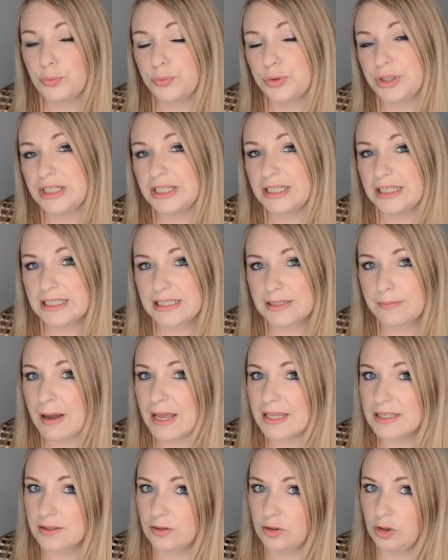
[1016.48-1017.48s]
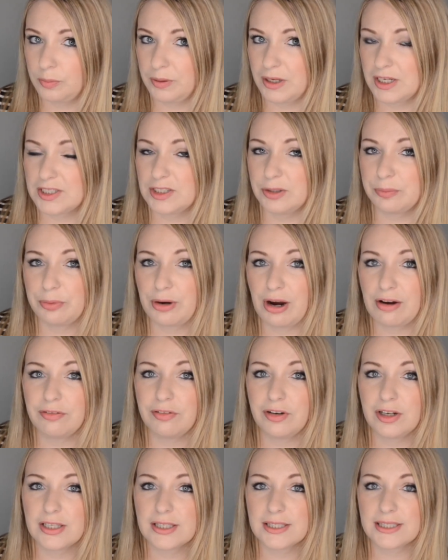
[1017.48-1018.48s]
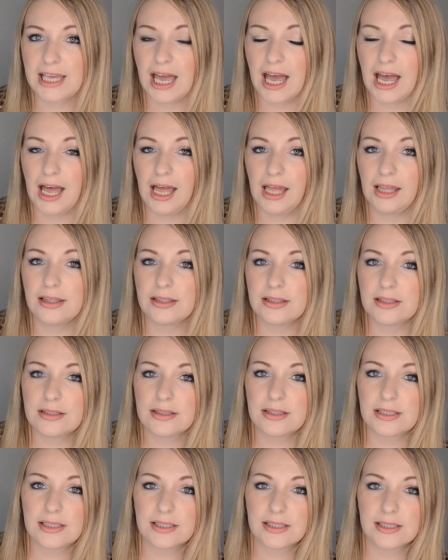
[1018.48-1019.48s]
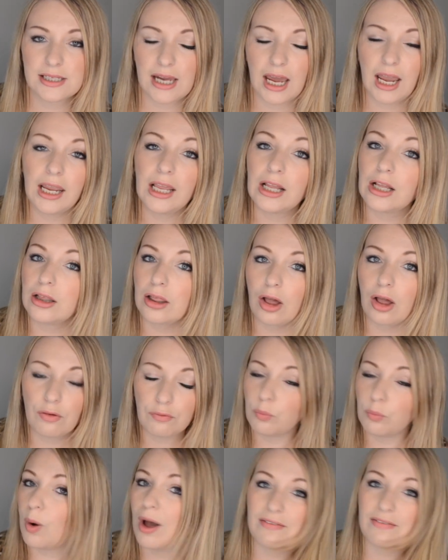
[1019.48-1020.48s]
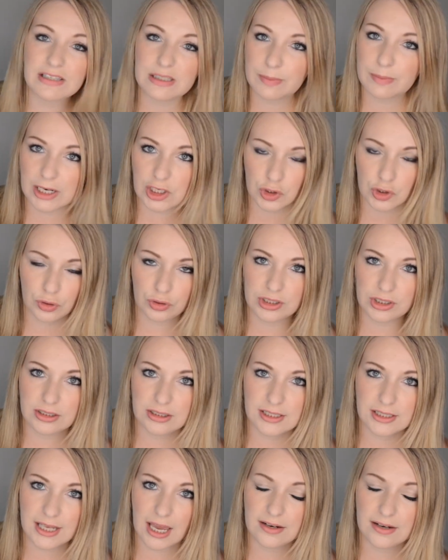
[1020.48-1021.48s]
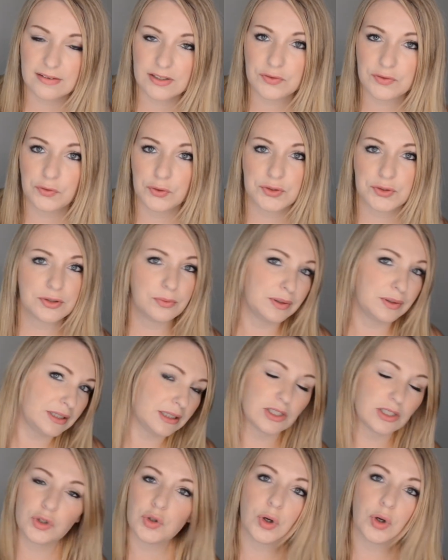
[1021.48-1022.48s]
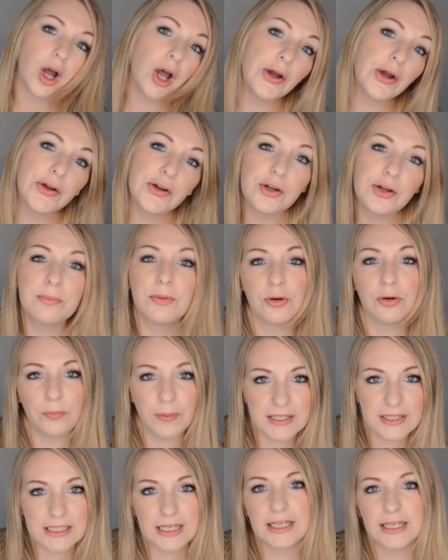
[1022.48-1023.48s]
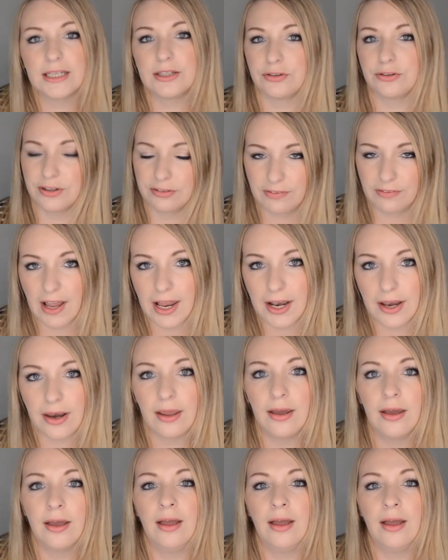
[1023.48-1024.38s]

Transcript: really depends on your personal preference and the style of whatever space you're designing this for. So whether it's your home, a wedding or an event.